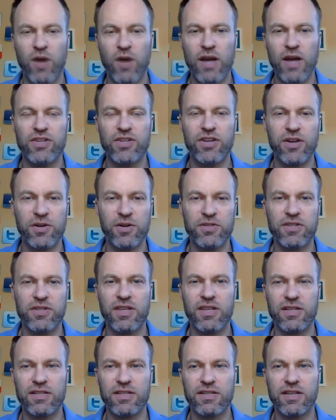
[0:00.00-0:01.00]
ratios
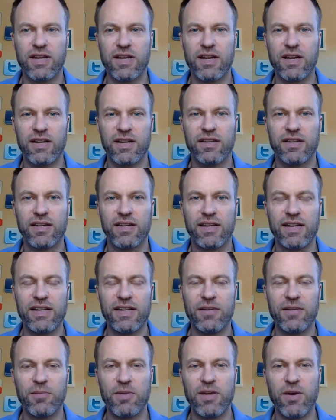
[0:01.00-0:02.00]
that you
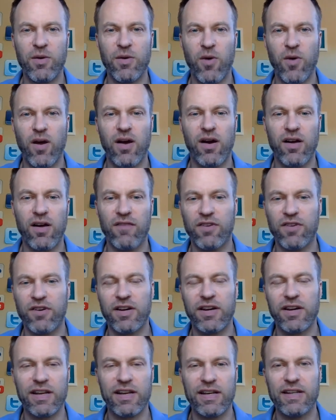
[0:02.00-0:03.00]
need to be aware of or
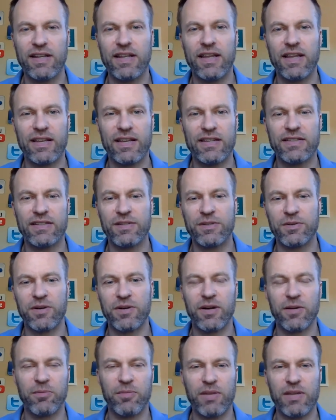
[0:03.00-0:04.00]
you need to hit
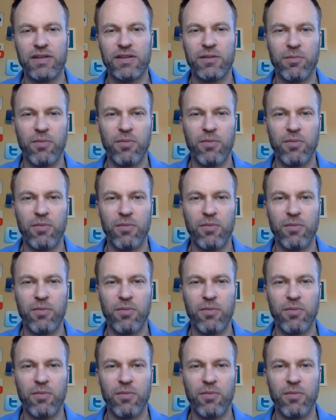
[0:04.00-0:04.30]
to be in the